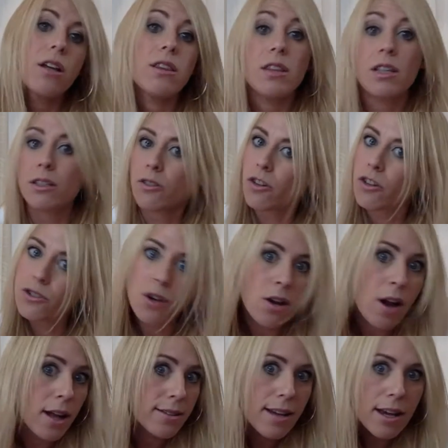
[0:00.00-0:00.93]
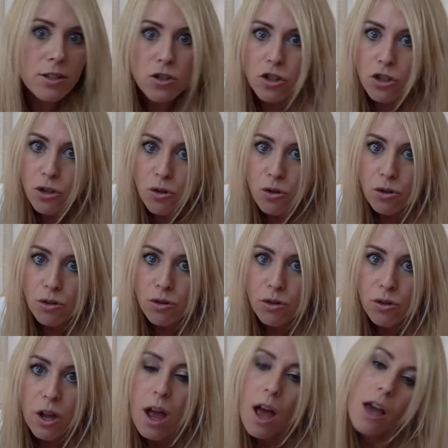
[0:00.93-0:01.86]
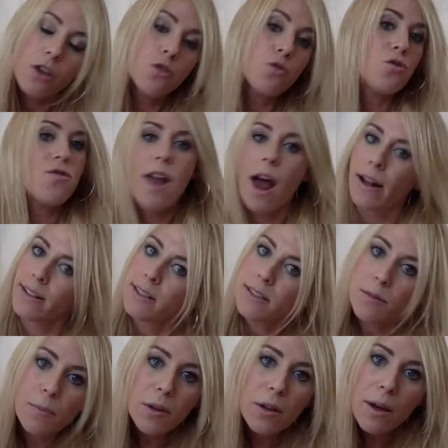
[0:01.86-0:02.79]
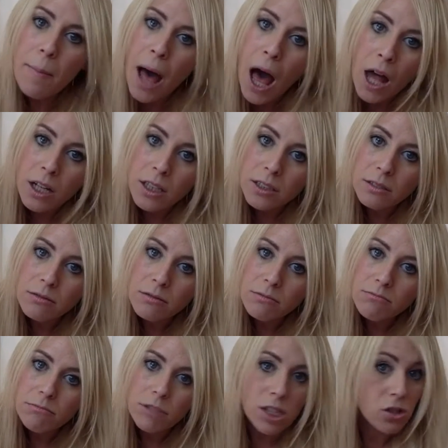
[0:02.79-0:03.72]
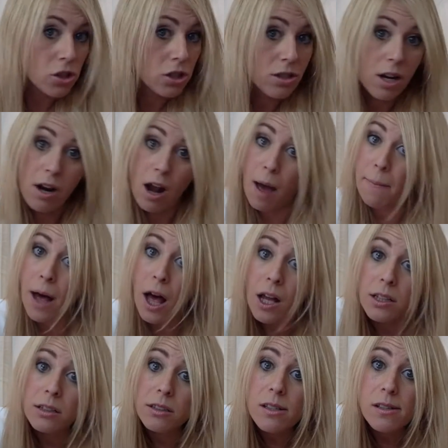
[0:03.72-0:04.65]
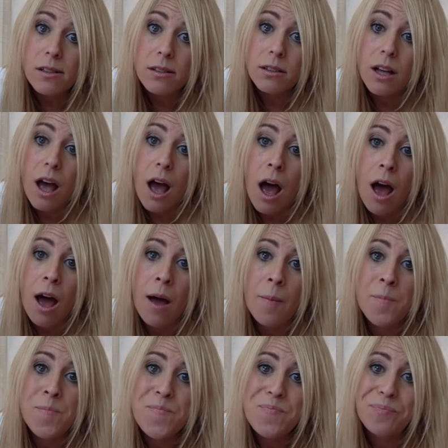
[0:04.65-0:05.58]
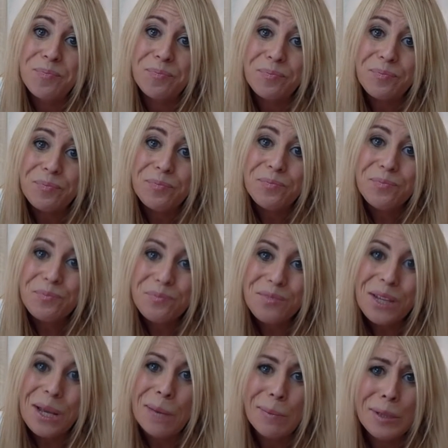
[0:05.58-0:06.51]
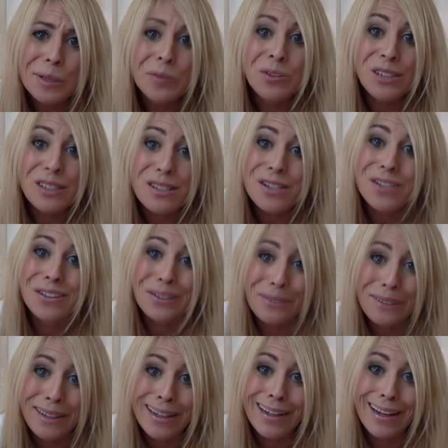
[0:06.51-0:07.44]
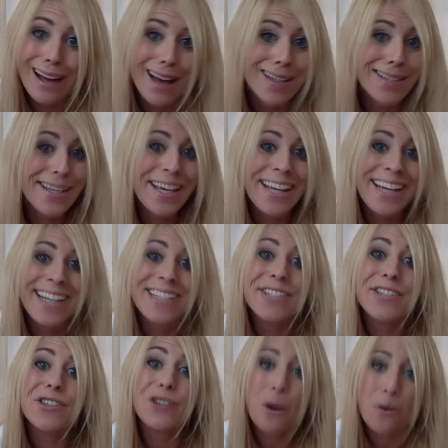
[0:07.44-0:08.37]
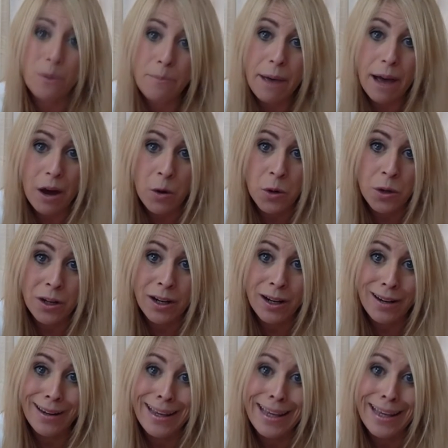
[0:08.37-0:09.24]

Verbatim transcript: These girls are not size two. You do not need to be a model. These girls are not models. Um, but you need to do it, guys. It is so empowering.